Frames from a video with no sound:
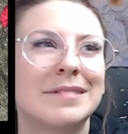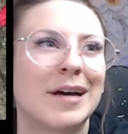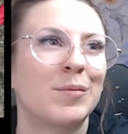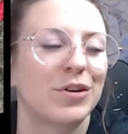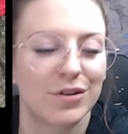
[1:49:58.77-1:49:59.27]

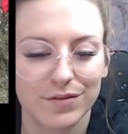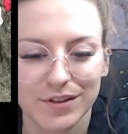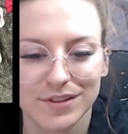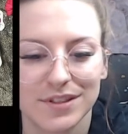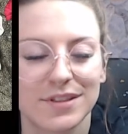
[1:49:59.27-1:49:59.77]
I'm
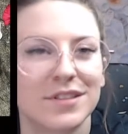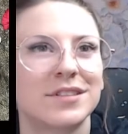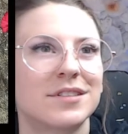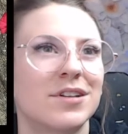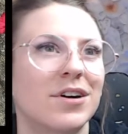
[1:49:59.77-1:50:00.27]
nervous that
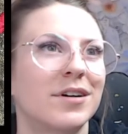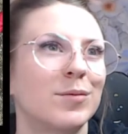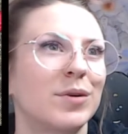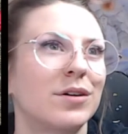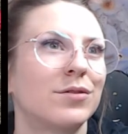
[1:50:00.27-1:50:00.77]
this is not going
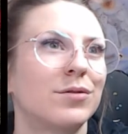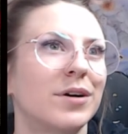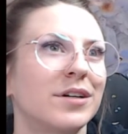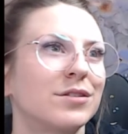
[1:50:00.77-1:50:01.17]
to be on the right